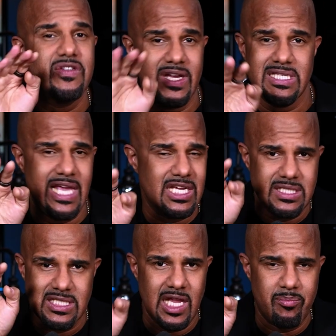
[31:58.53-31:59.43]

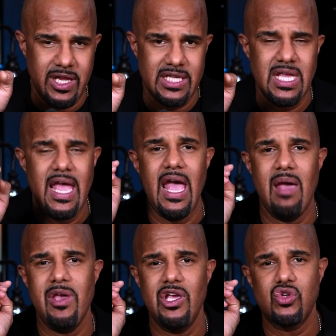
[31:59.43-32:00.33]
investigations take place
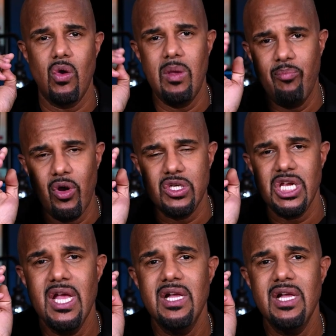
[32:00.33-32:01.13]
and make sure we push